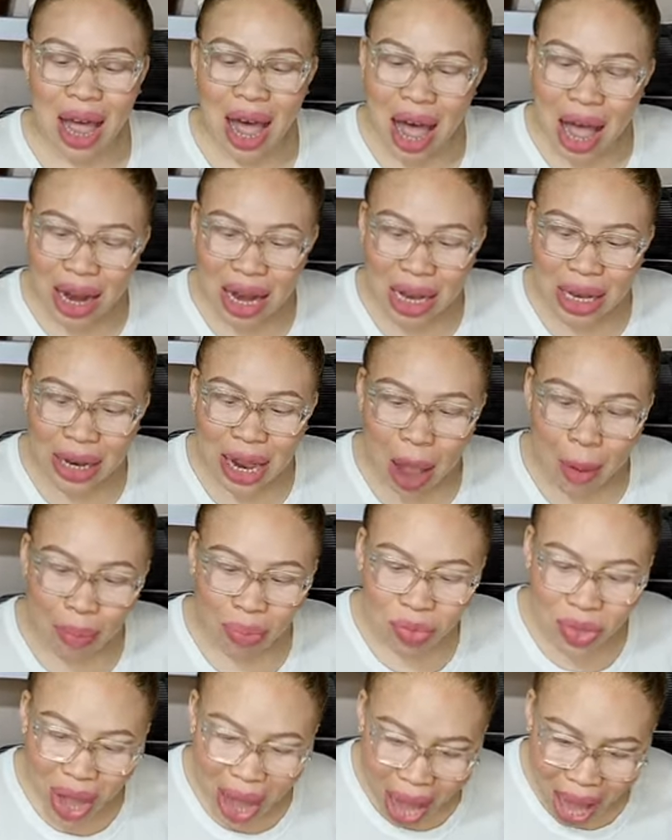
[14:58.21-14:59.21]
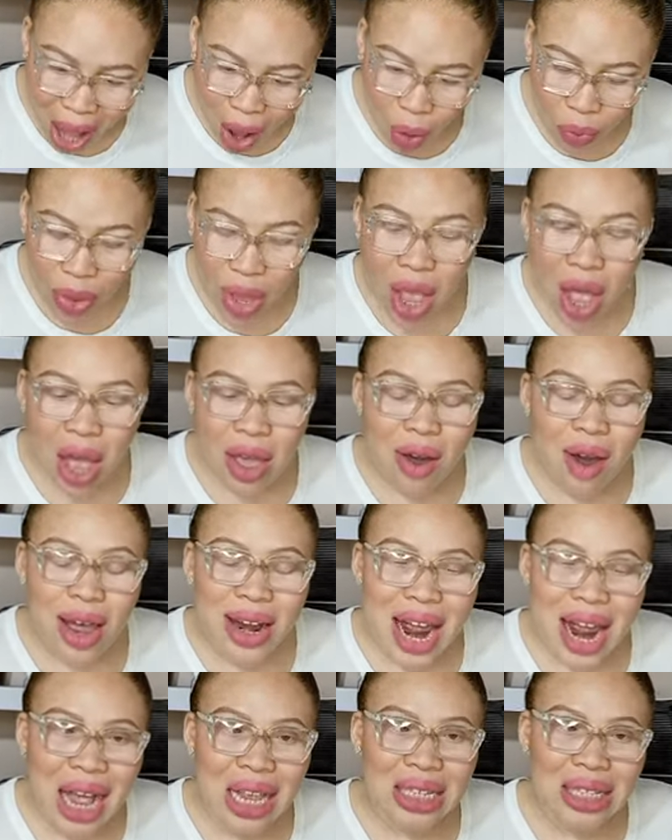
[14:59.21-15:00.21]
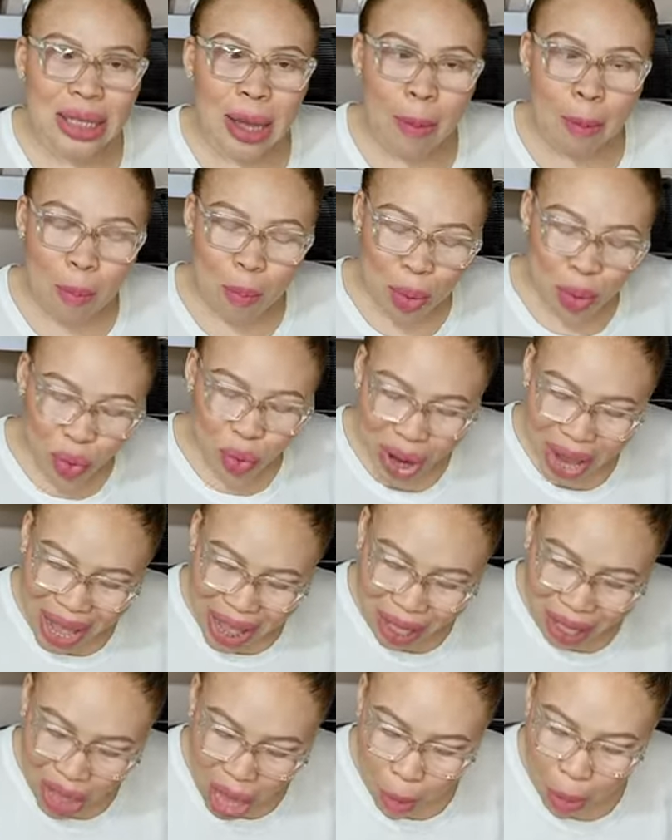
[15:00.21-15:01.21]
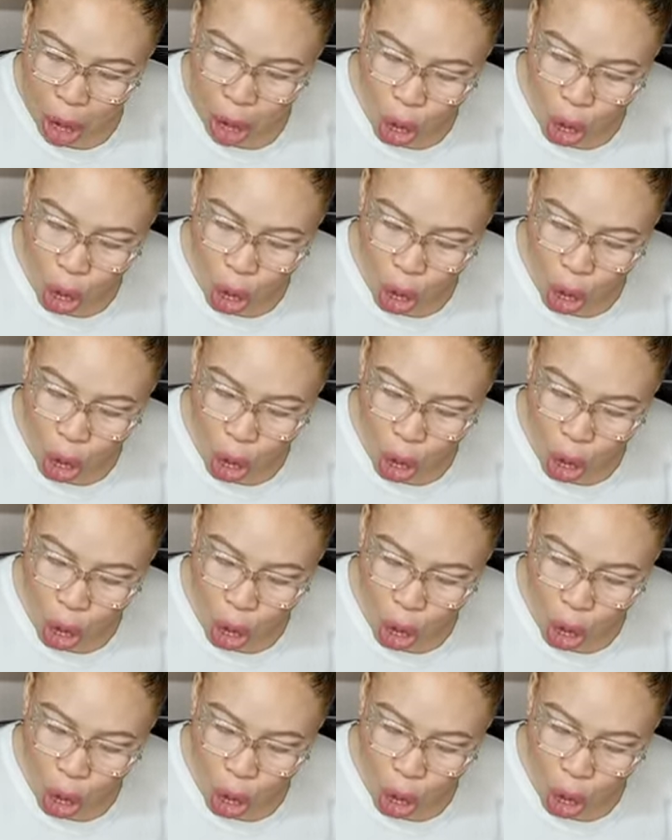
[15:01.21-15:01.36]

cut them down. God has to bring them